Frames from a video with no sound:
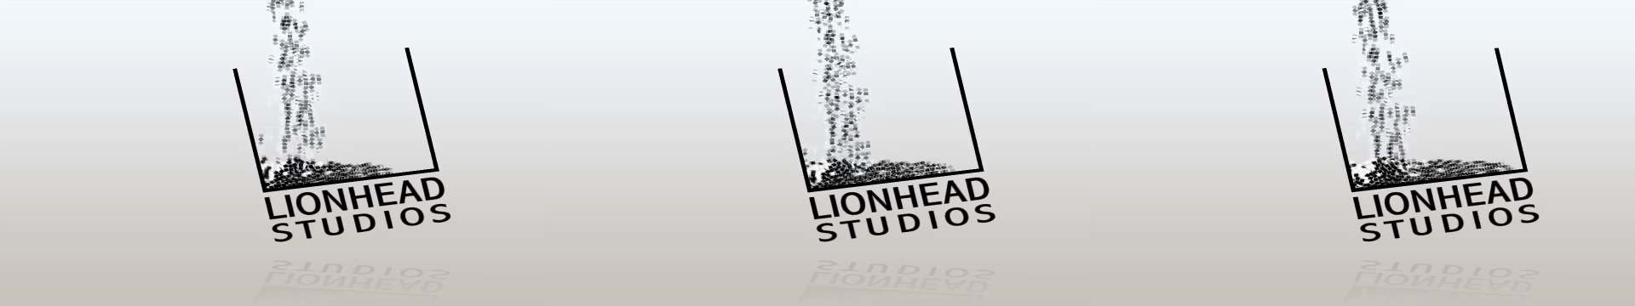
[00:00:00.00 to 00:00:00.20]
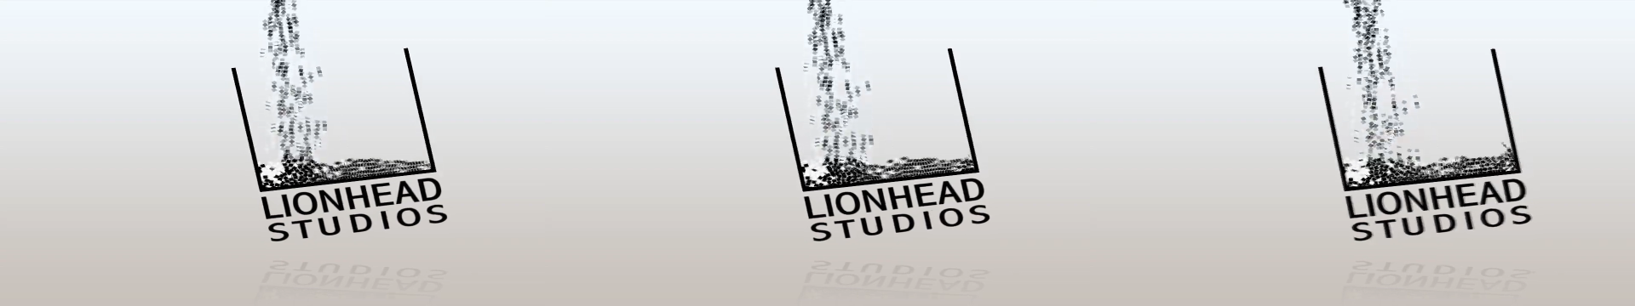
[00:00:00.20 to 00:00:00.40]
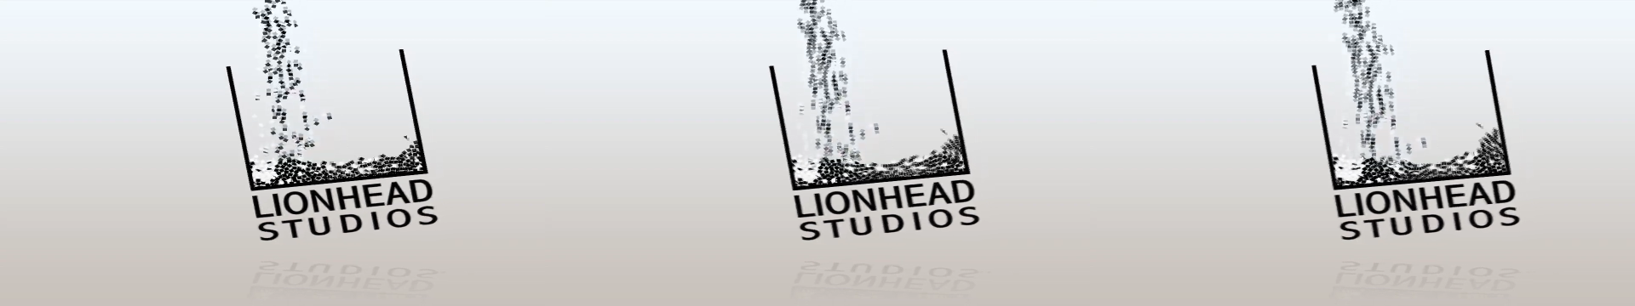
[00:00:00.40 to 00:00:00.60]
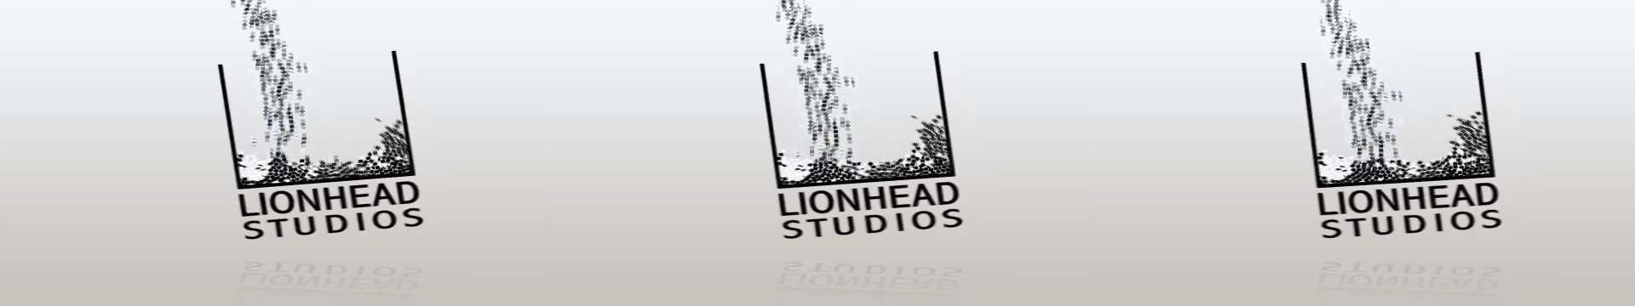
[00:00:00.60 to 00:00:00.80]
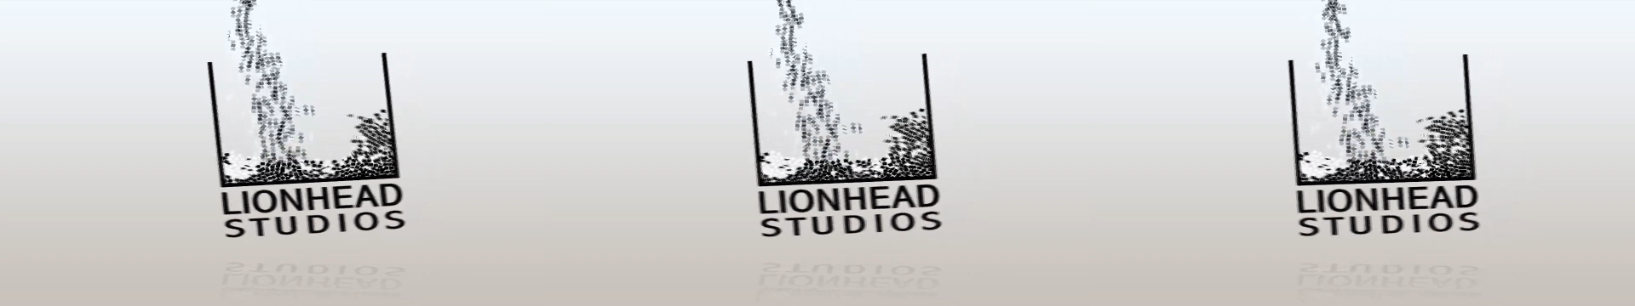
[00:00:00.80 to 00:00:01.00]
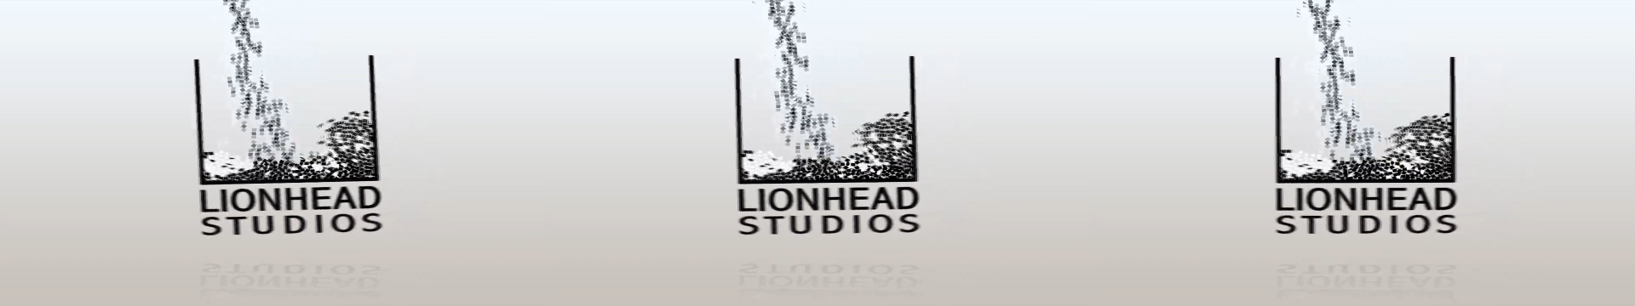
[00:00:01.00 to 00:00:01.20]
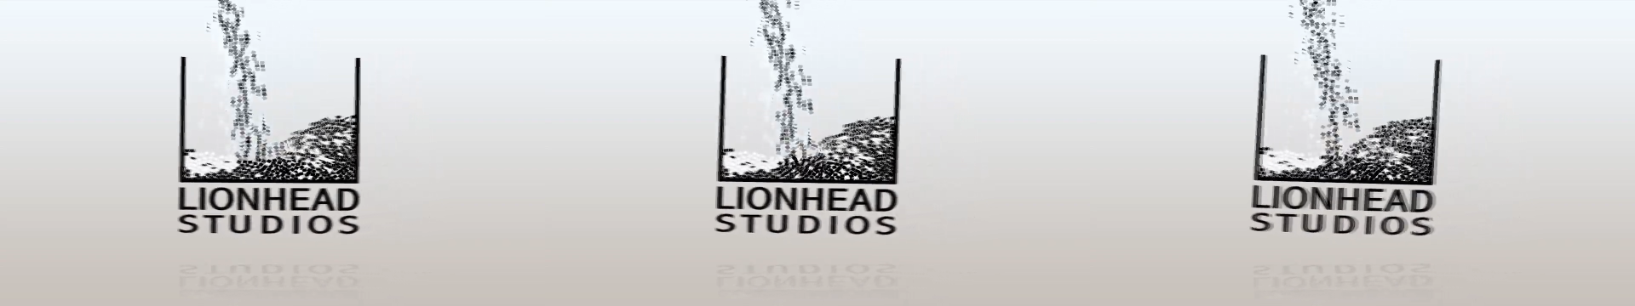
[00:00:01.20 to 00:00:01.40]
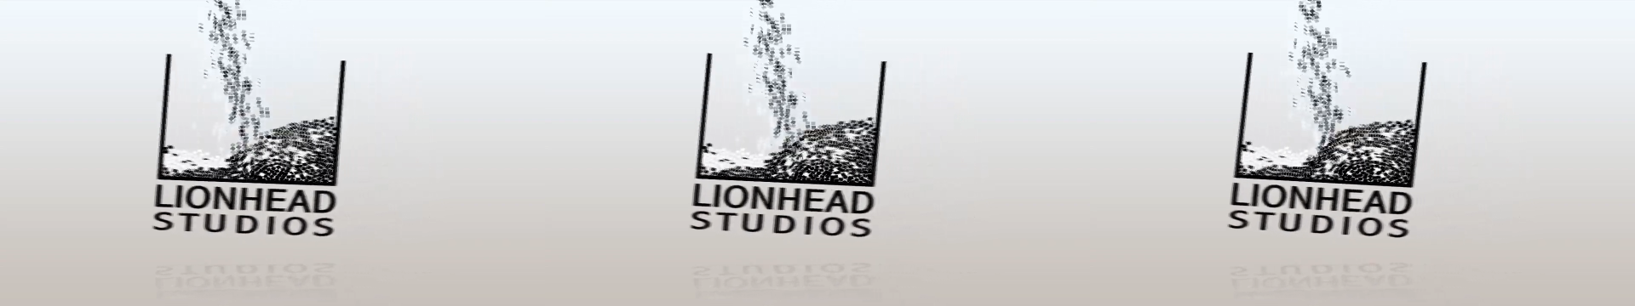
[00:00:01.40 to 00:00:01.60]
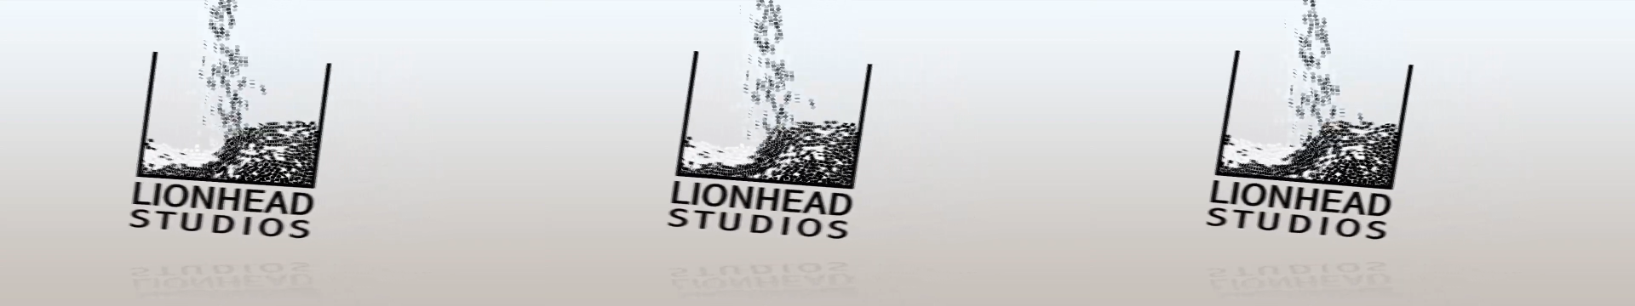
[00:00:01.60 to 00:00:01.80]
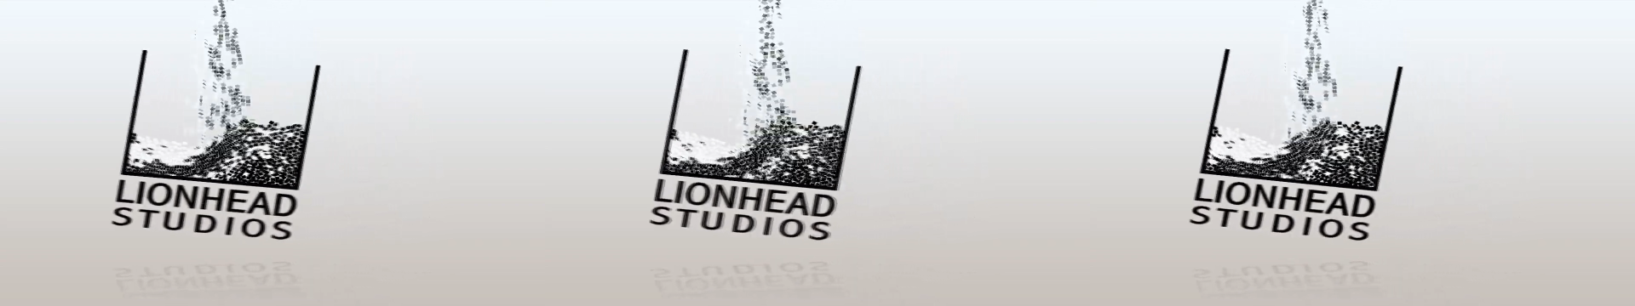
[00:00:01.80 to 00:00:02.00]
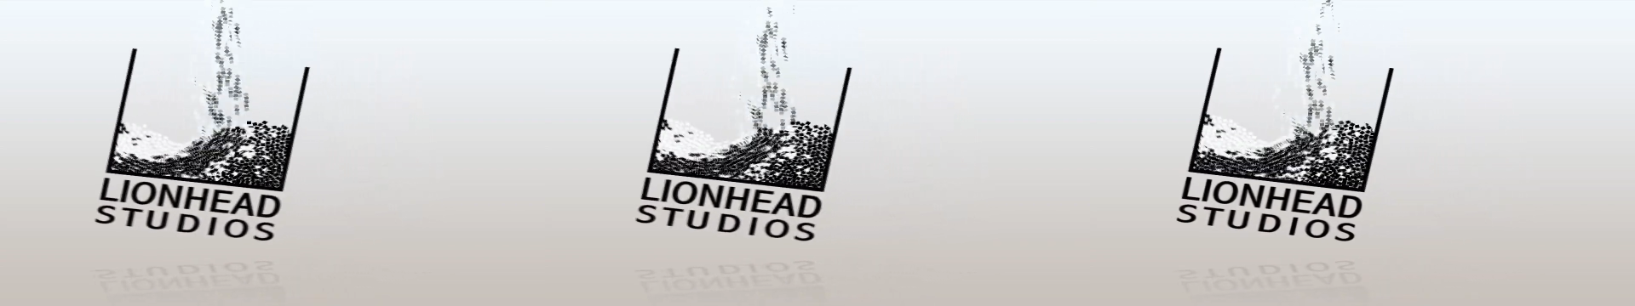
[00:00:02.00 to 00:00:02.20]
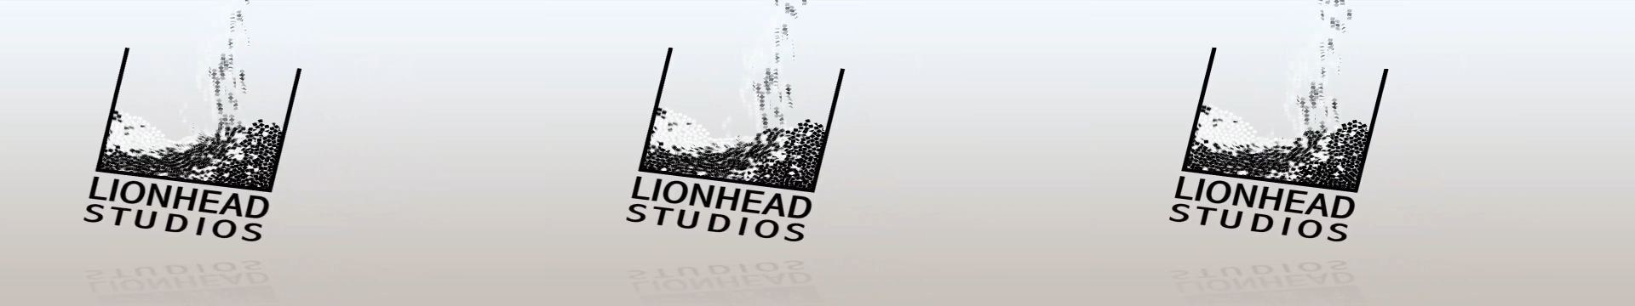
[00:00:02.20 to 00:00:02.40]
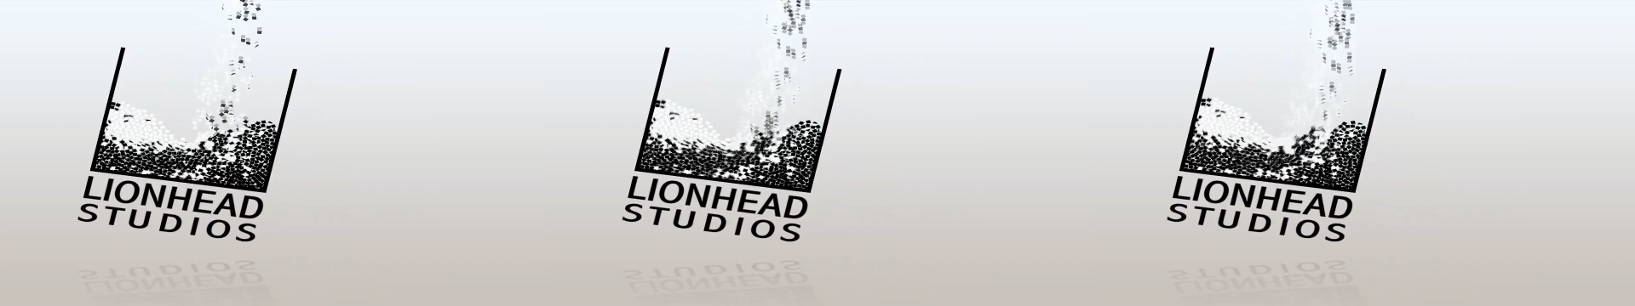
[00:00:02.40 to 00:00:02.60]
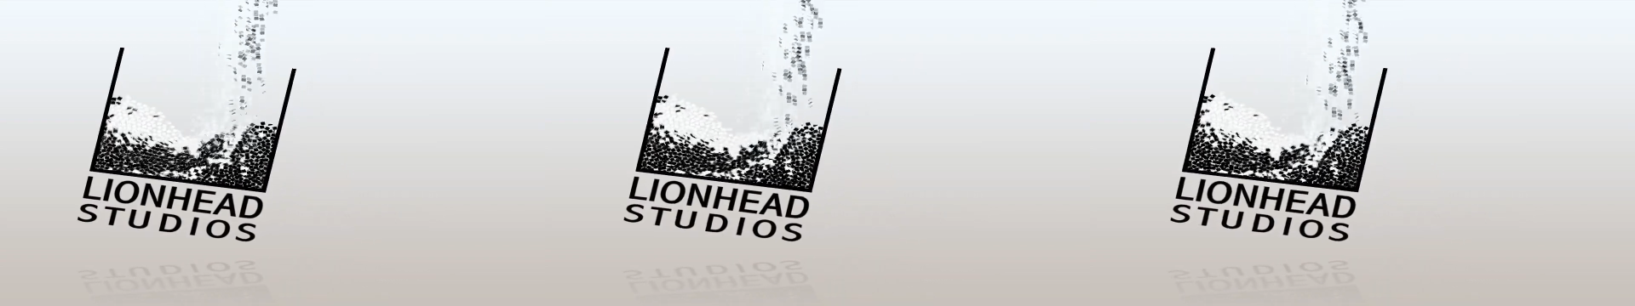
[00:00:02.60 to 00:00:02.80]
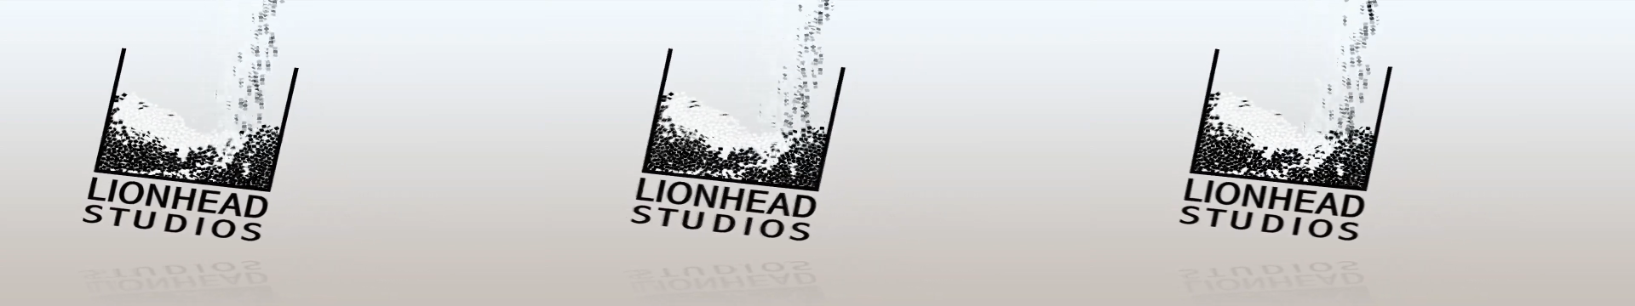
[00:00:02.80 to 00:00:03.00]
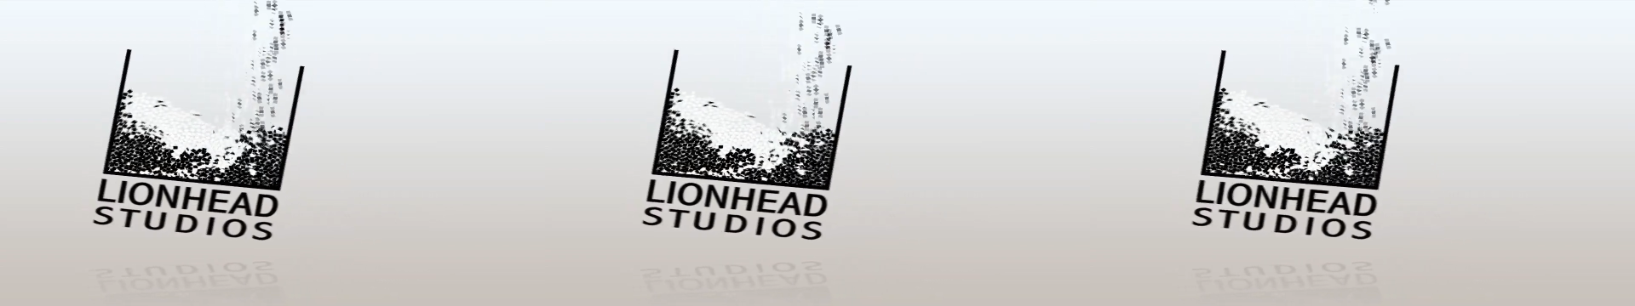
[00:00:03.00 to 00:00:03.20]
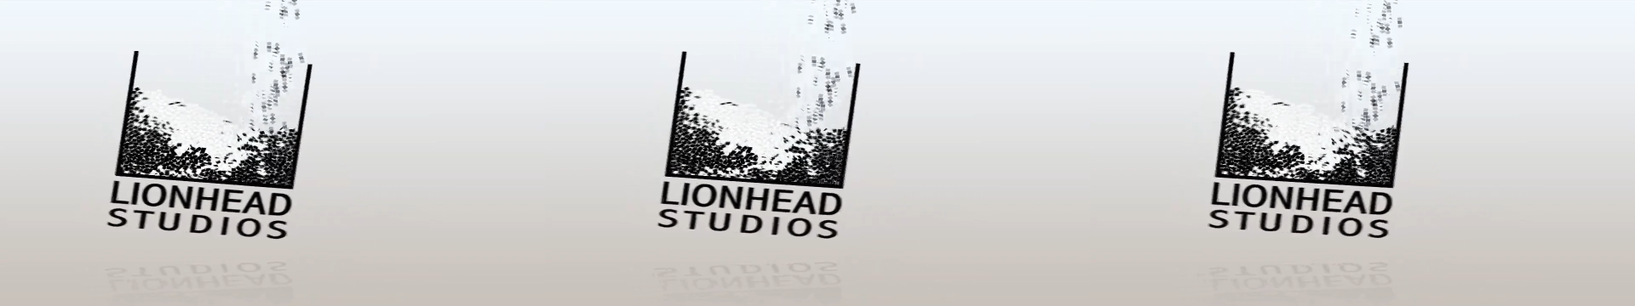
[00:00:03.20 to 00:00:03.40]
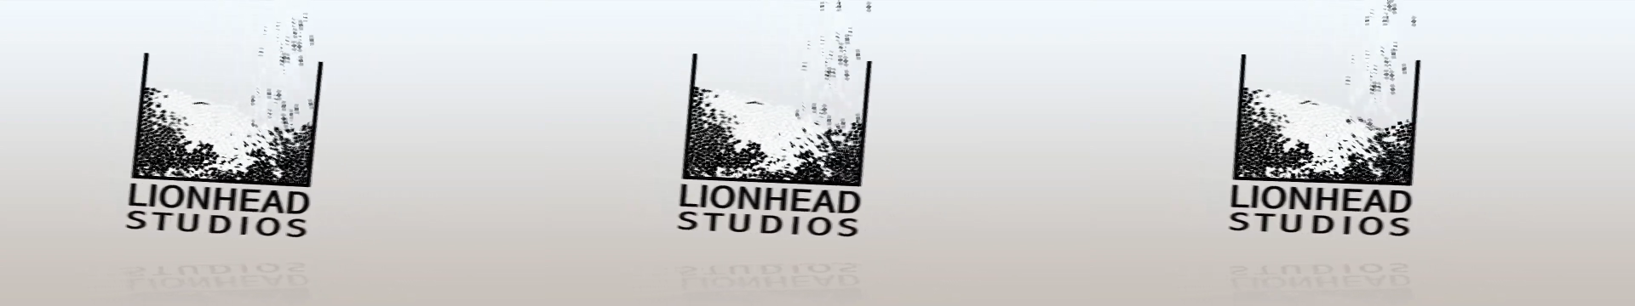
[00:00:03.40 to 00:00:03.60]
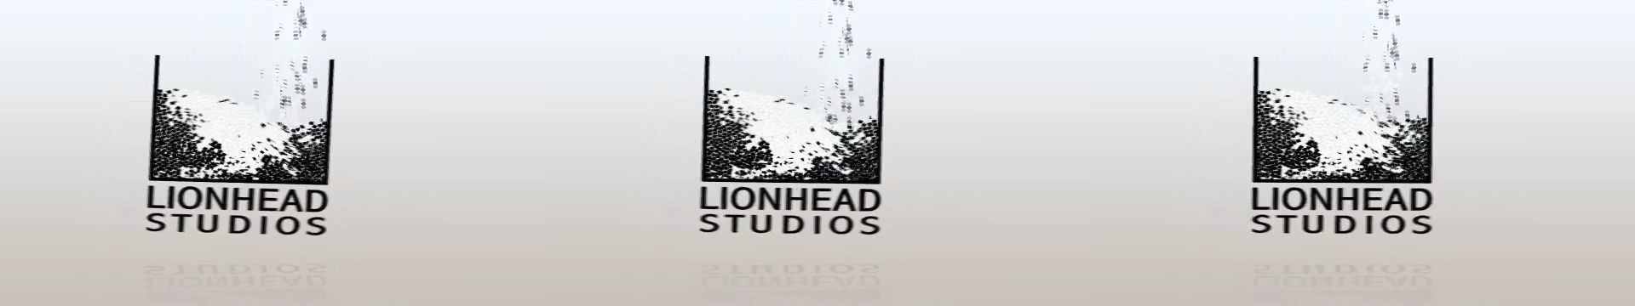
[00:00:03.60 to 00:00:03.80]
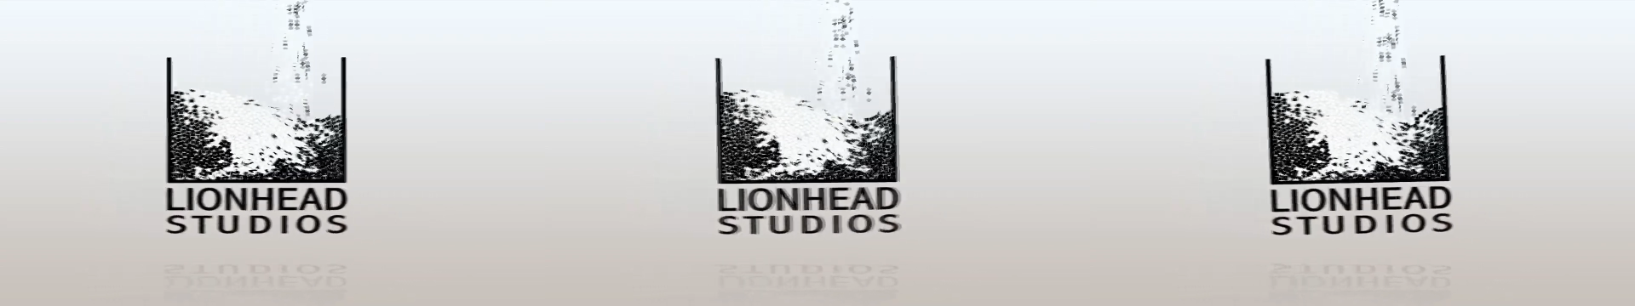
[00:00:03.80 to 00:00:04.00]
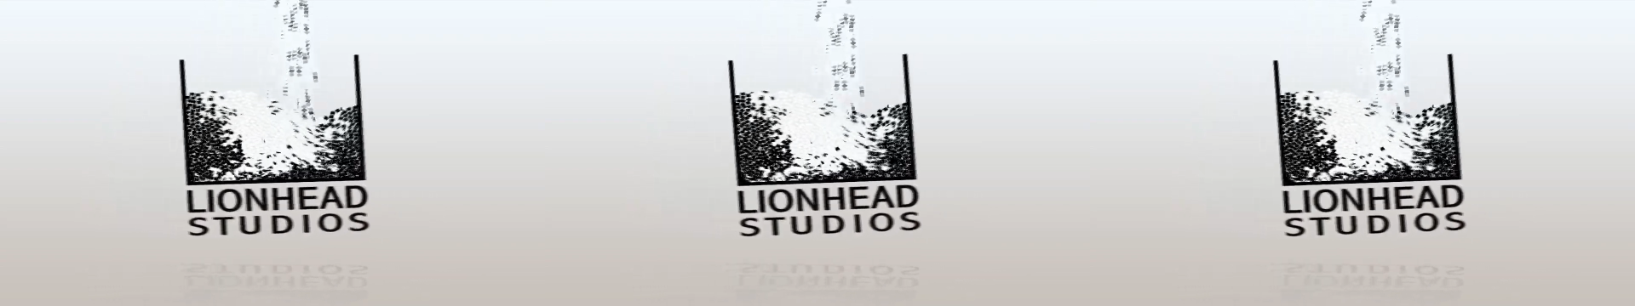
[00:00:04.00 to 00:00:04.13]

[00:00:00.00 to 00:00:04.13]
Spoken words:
No face is visible, so there are no lips to read.